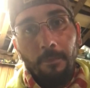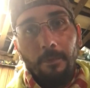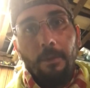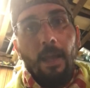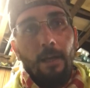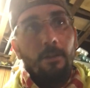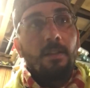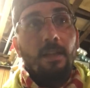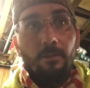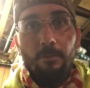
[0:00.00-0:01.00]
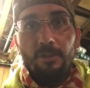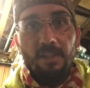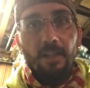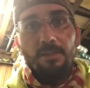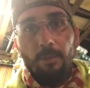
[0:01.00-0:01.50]
Now, you give them their
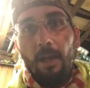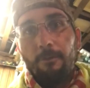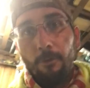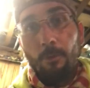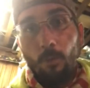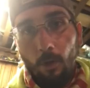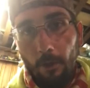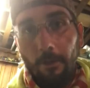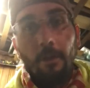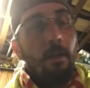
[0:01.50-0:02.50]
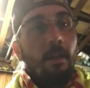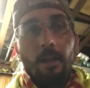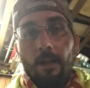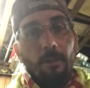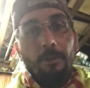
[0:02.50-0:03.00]
steady supply of food and water,
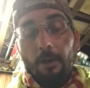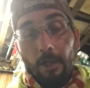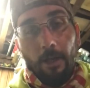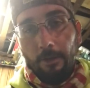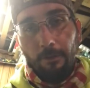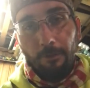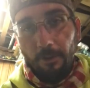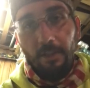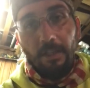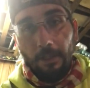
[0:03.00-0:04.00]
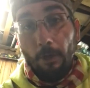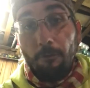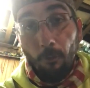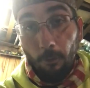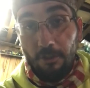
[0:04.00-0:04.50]
they're not going to feel the need to go
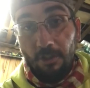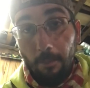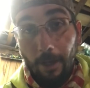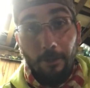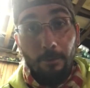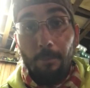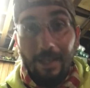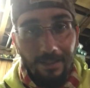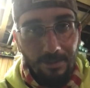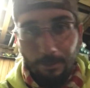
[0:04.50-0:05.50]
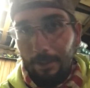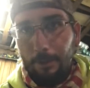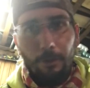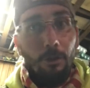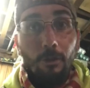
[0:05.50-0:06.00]
foraging about your basement or
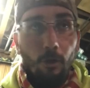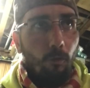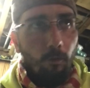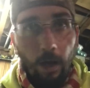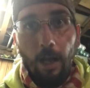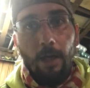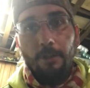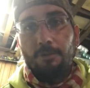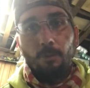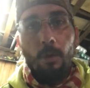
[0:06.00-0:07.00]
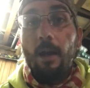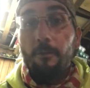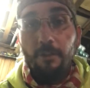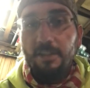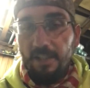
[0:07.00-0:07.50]
your garage or
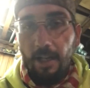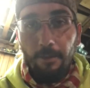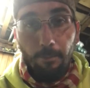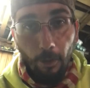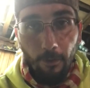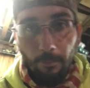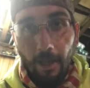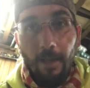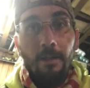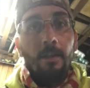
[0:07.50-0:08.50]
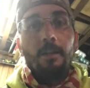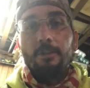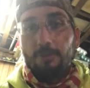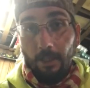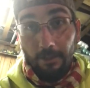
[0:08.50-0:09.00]
wherever you decide to brood them at,
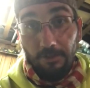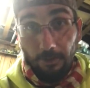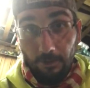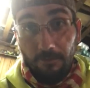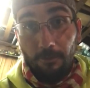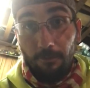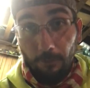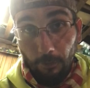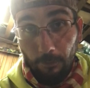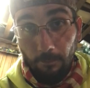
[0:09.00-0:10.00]
trying to search for food.